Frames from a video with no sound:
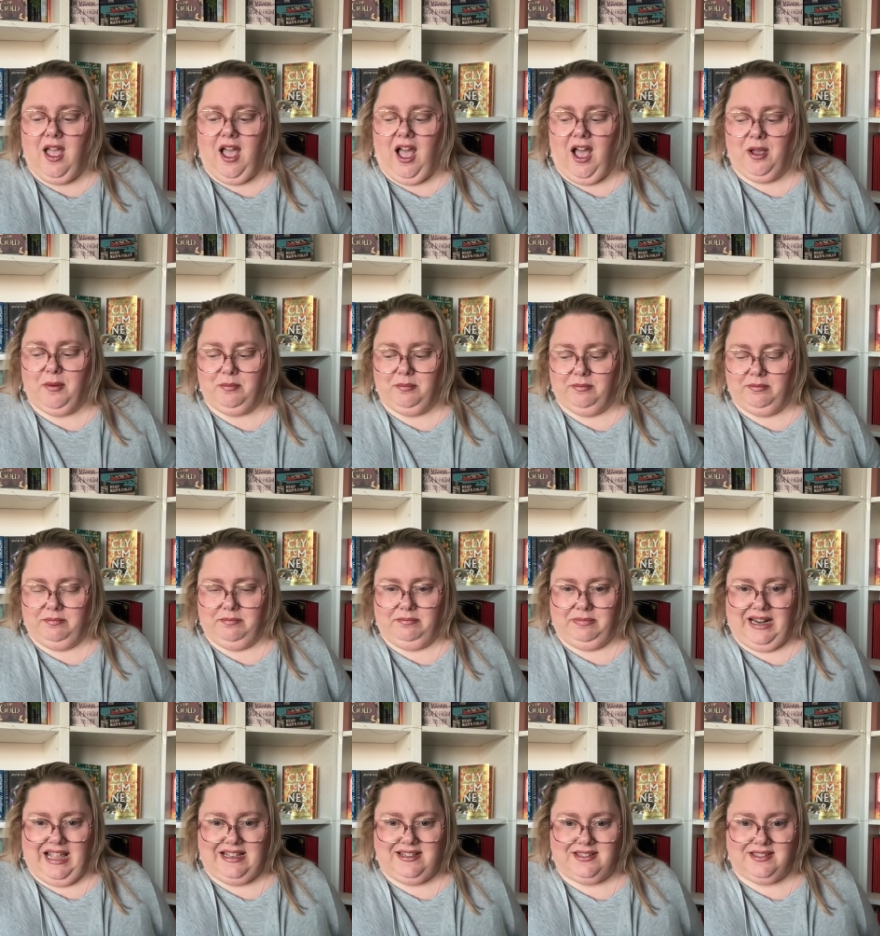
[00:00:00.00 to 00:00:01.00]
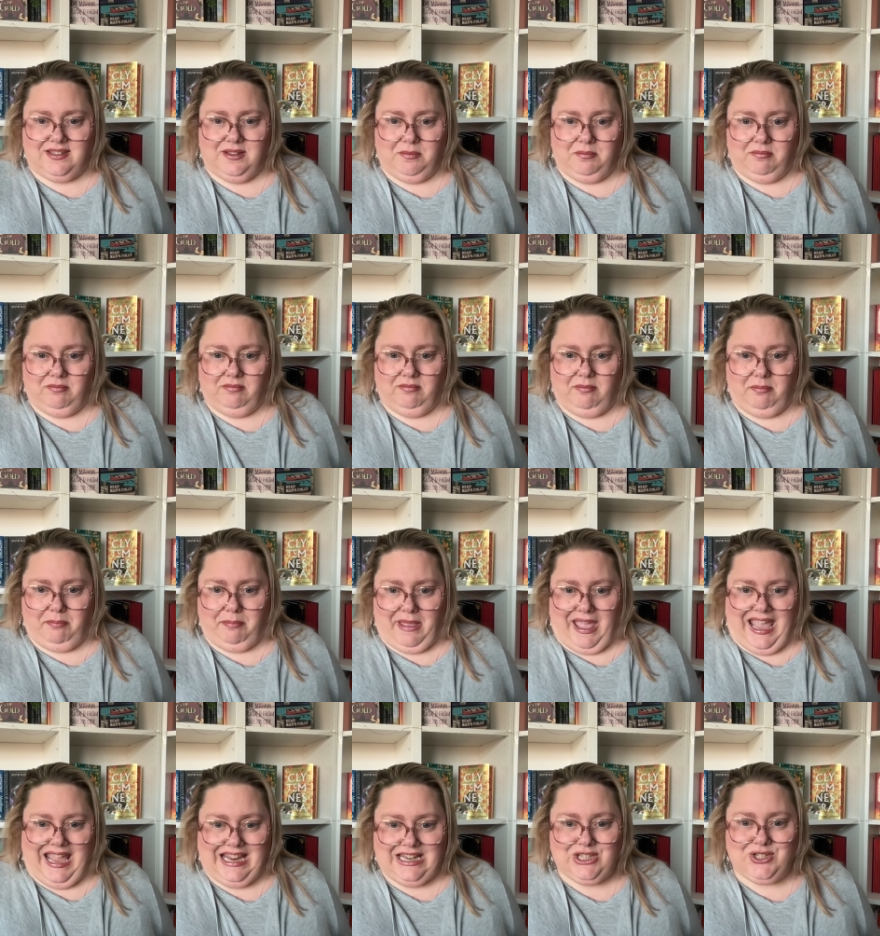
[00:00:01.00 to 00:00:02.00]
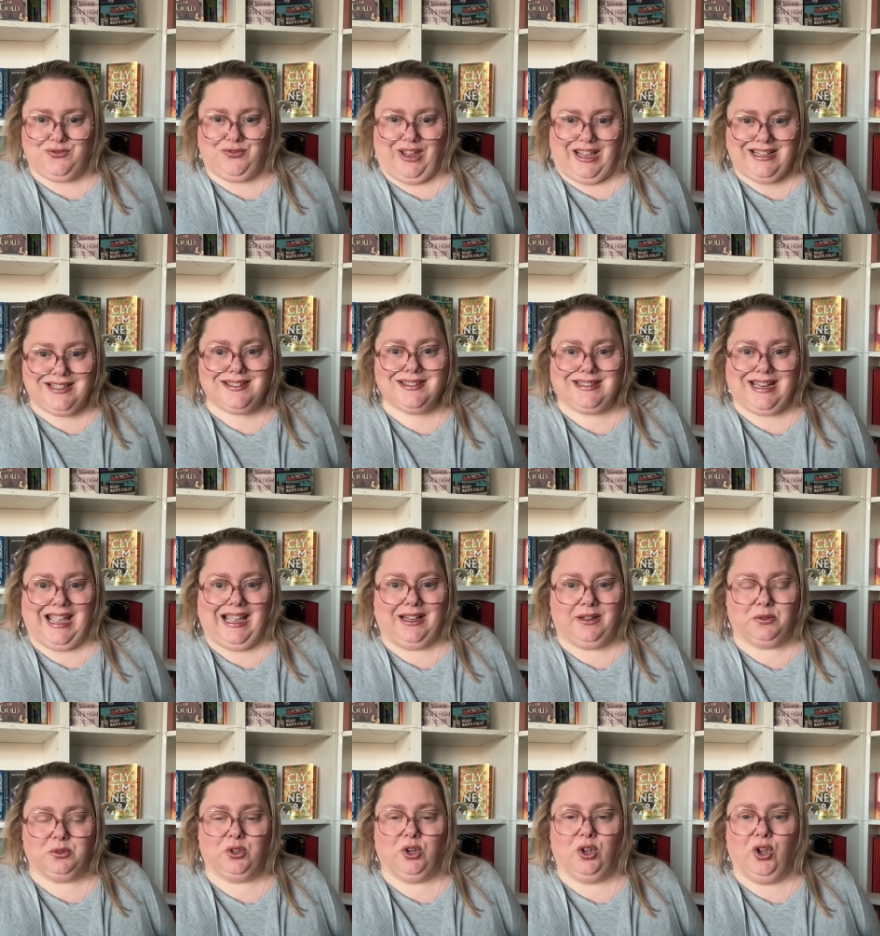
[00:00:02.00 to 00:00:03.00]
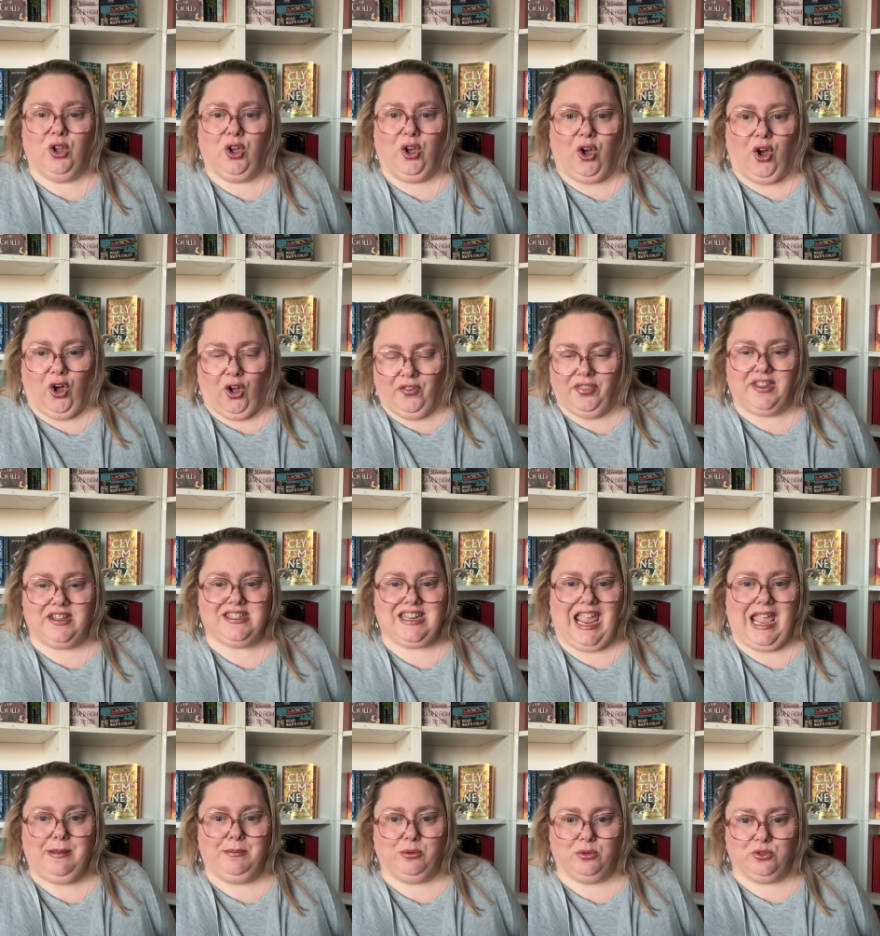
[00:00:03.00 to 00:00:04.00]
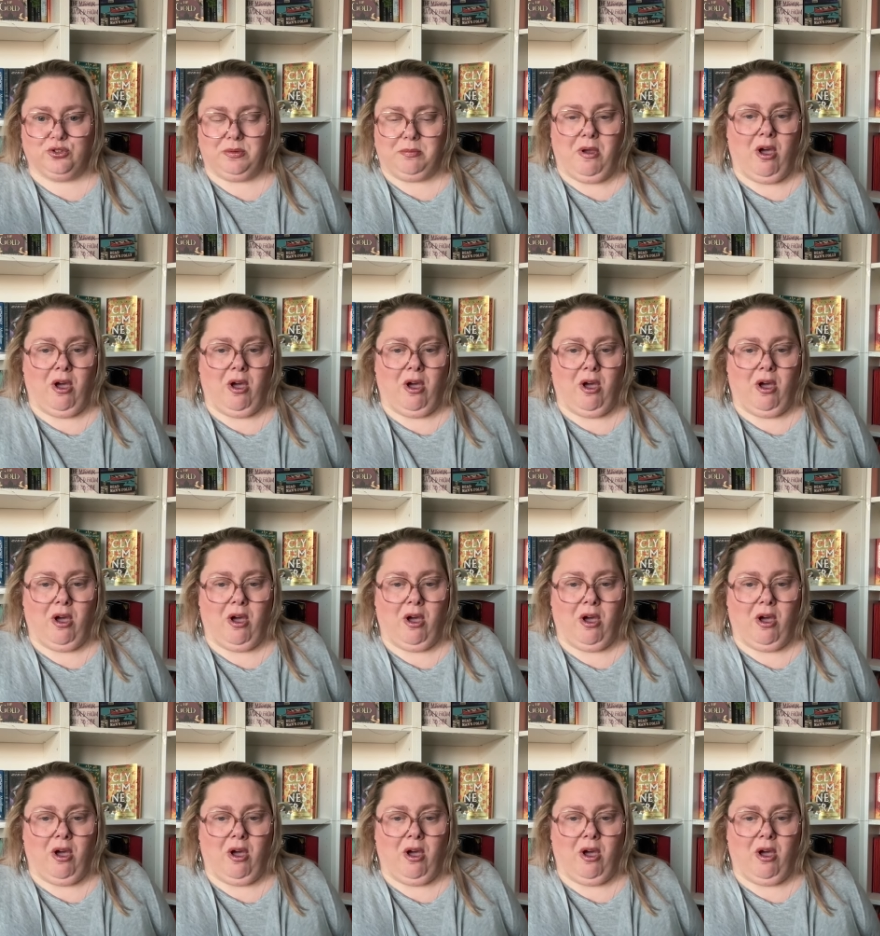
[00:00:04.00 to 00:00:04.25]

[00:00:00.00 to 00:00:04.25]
um place them page face down on the table to